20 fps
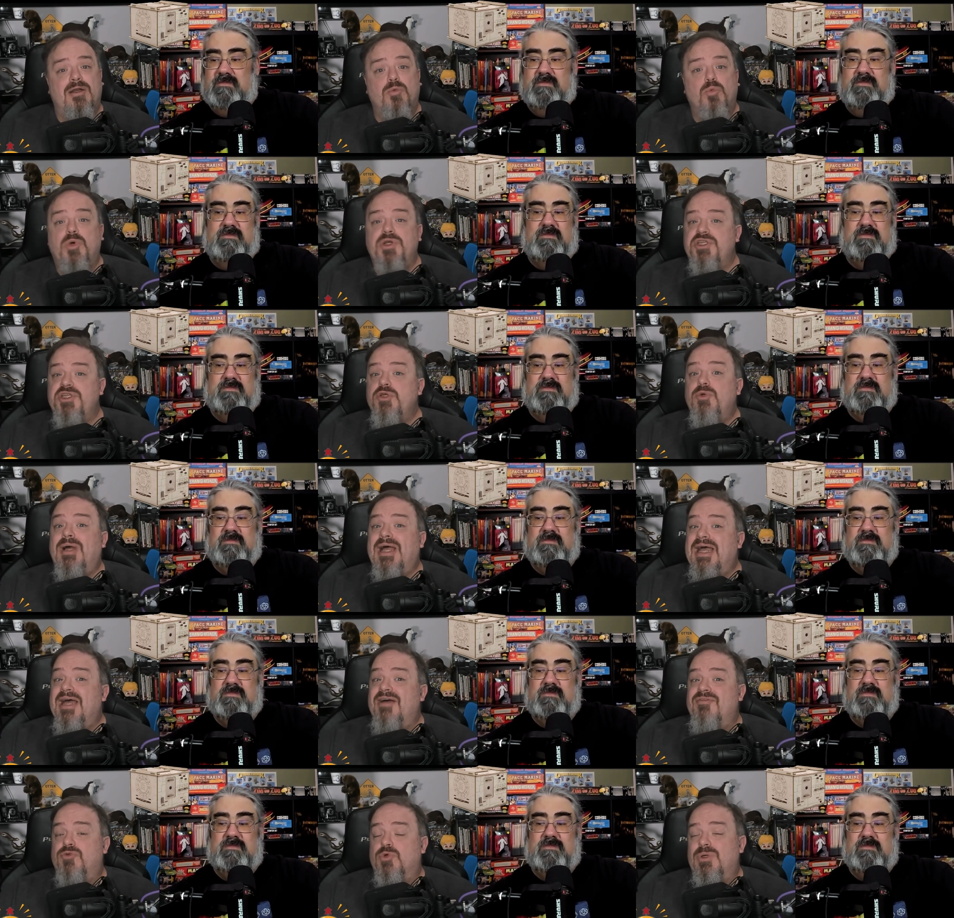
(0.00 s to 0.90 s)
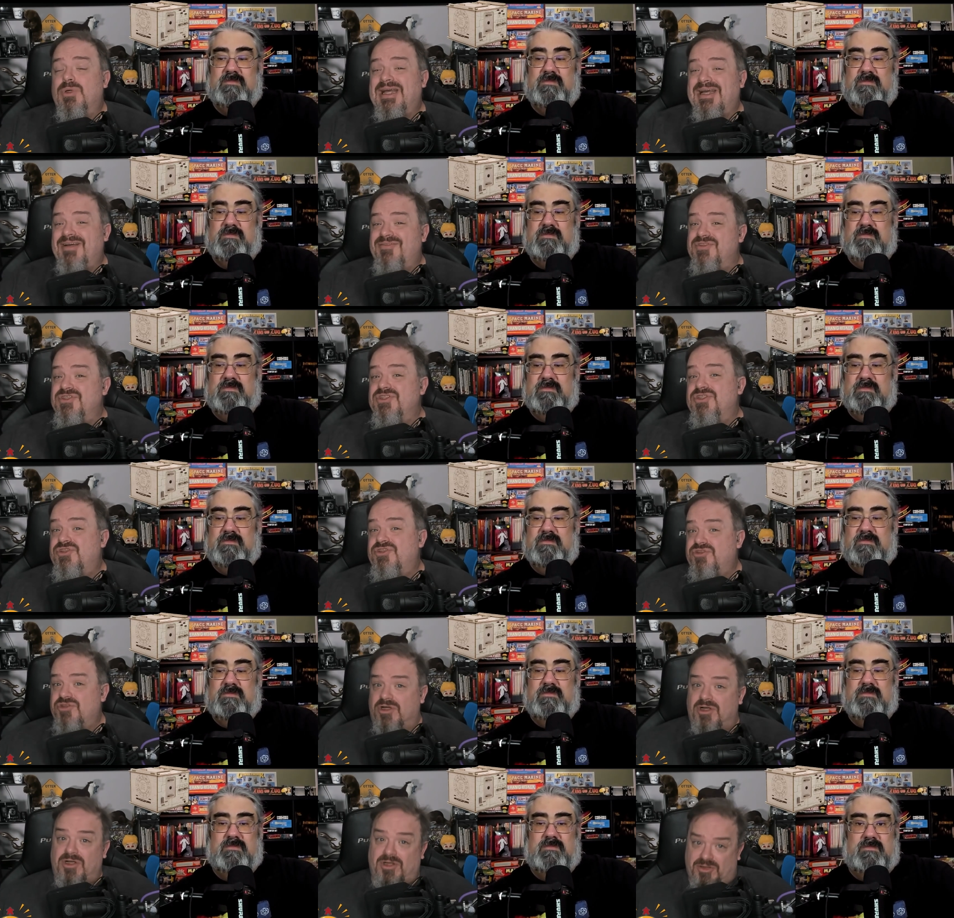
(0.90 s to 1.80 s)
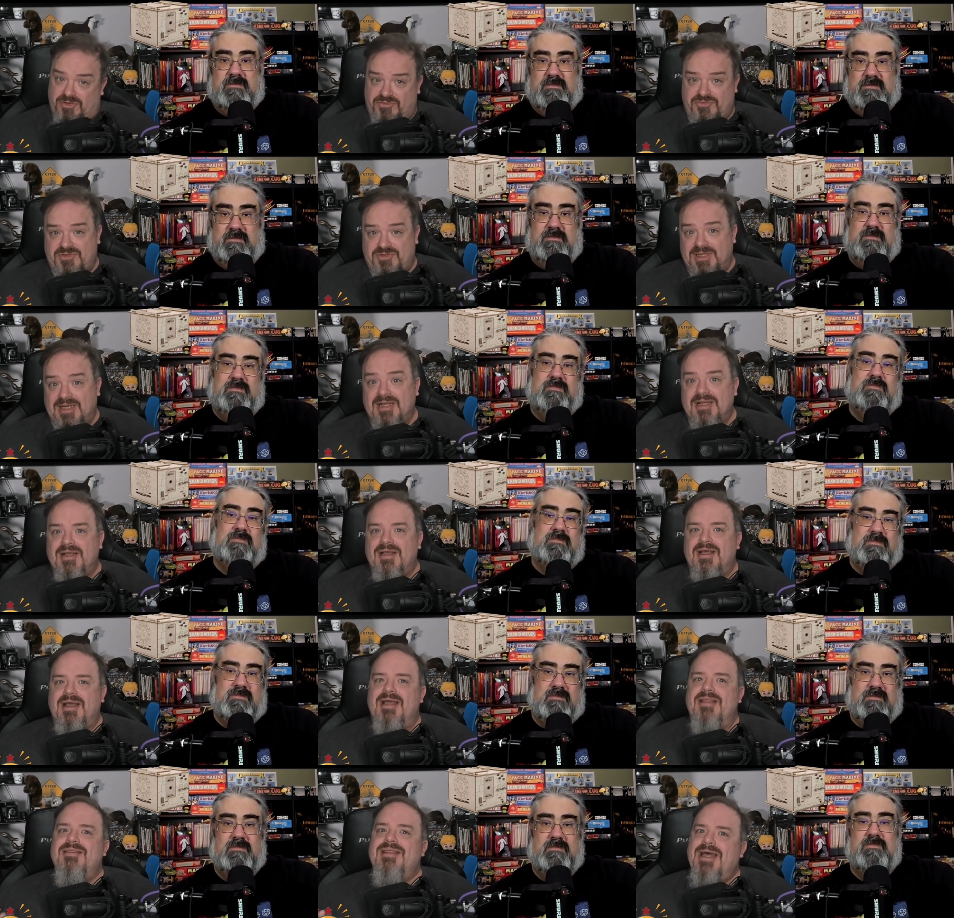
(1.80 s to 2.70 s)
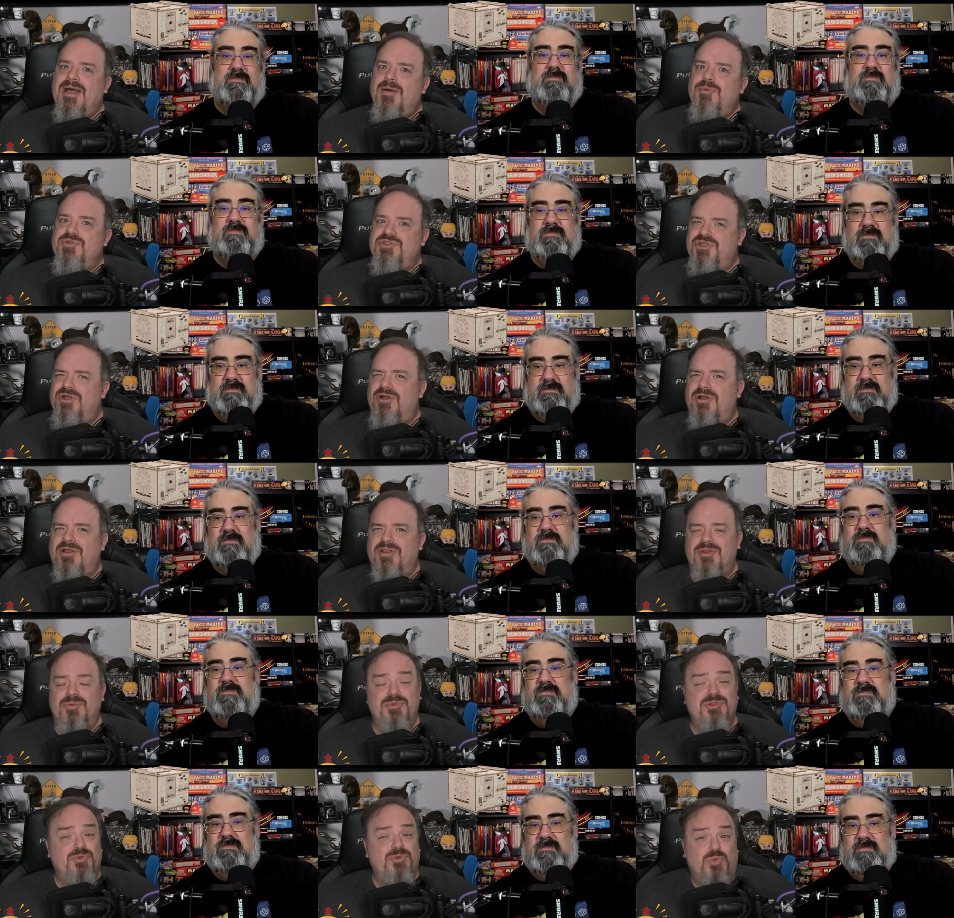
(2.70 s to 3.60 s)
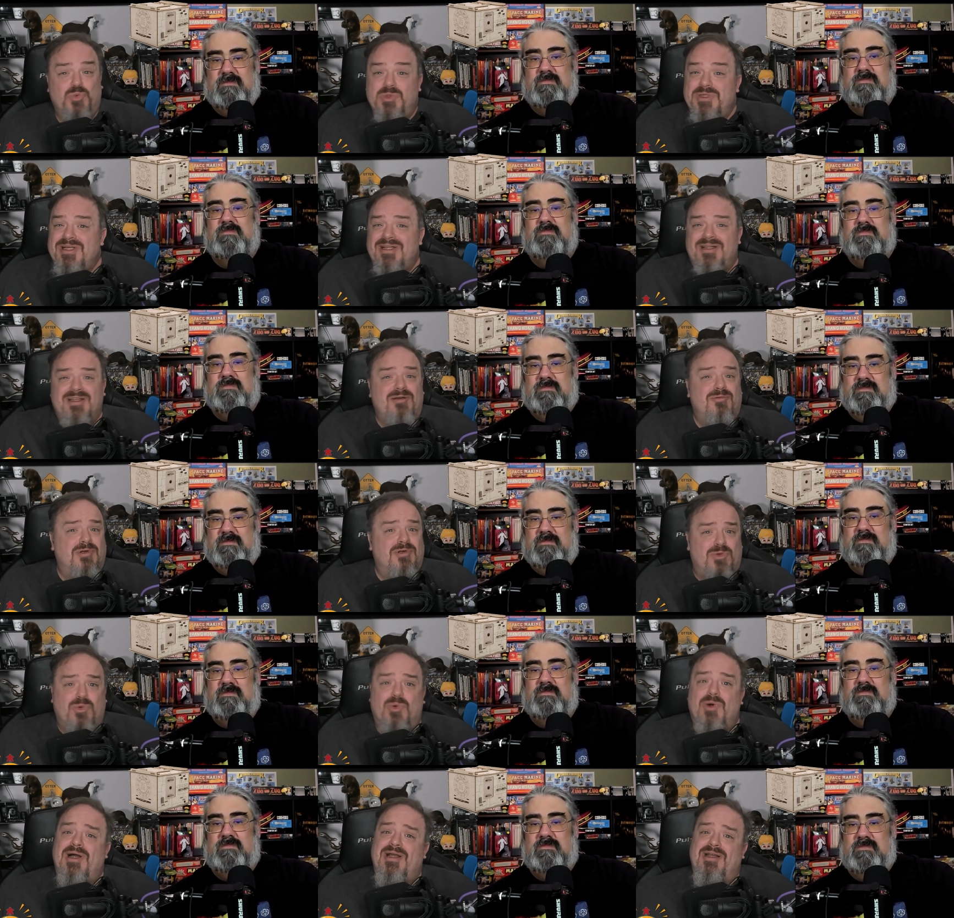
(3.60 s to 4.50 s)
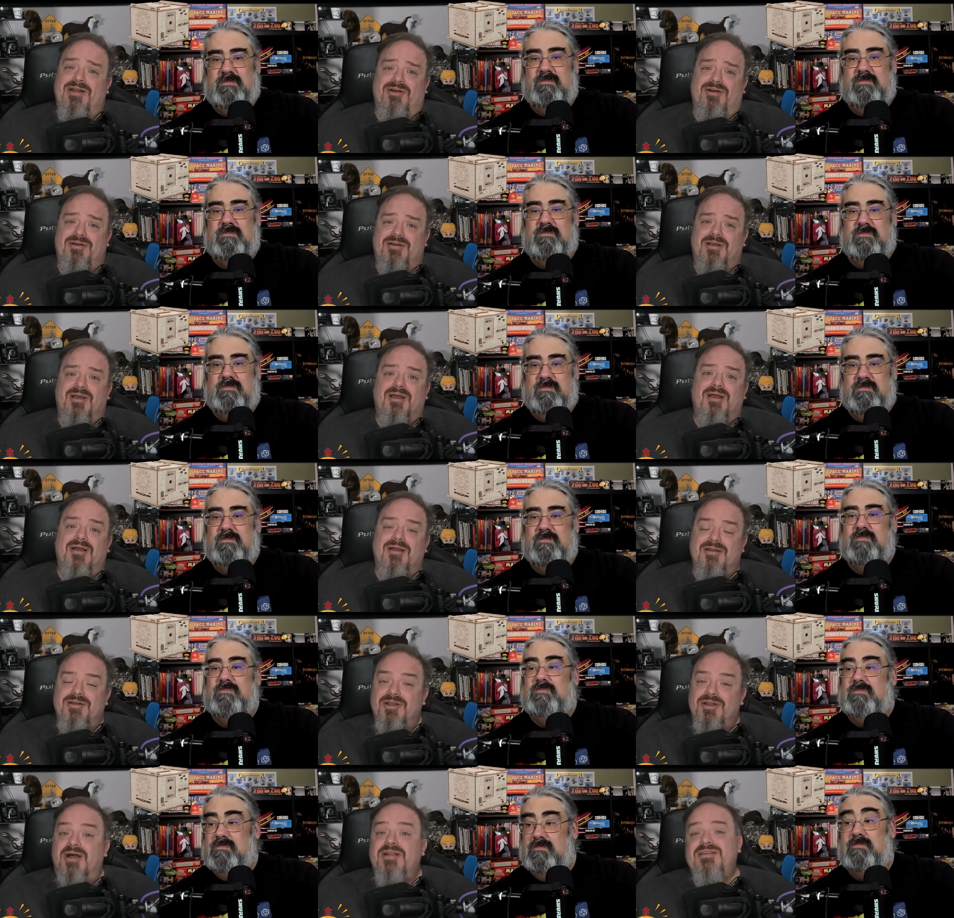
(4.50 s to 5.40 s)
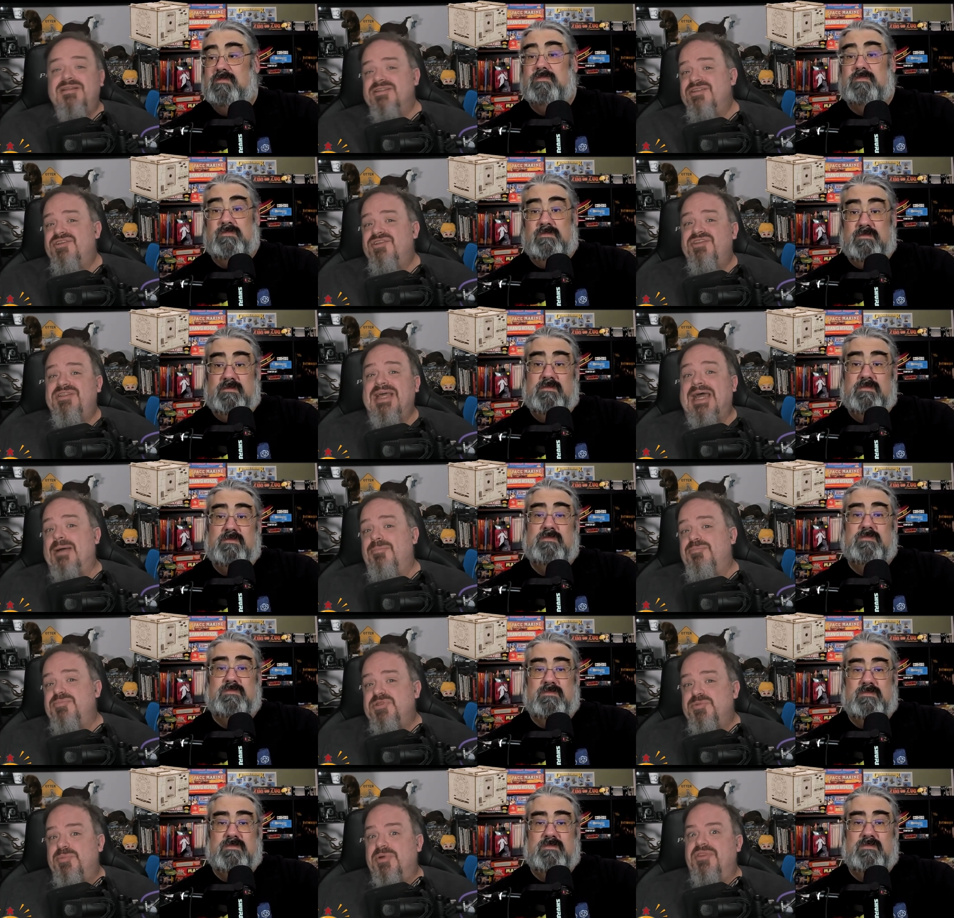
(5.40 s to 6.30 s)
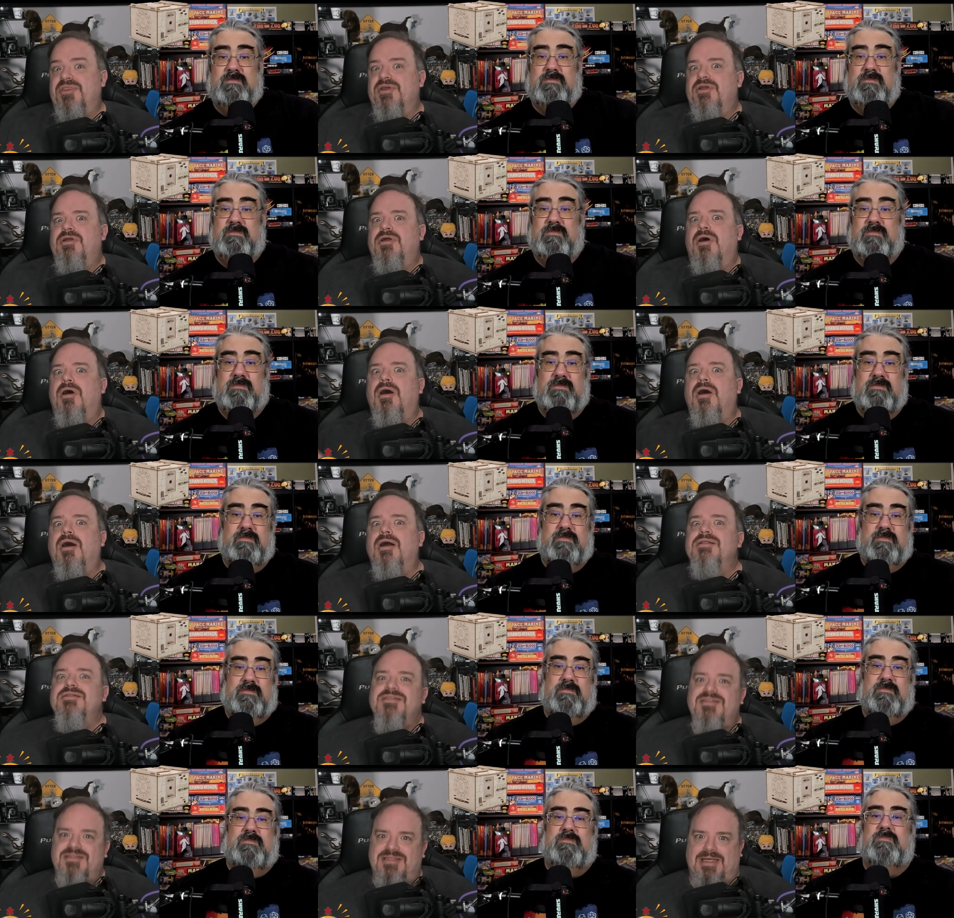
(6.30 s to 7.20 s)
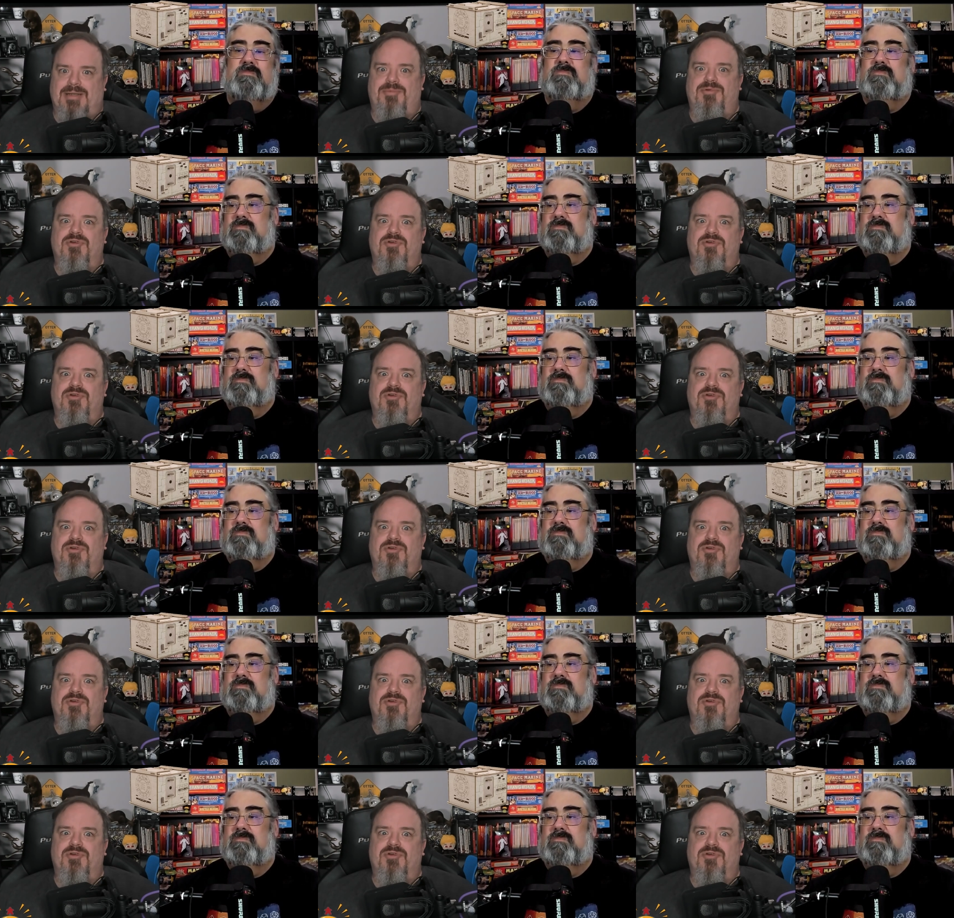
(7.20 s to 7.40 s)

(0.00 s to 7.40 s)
Speaker 1: what you have or haven't solved. And that was all that was really required. Not the steps, but the concept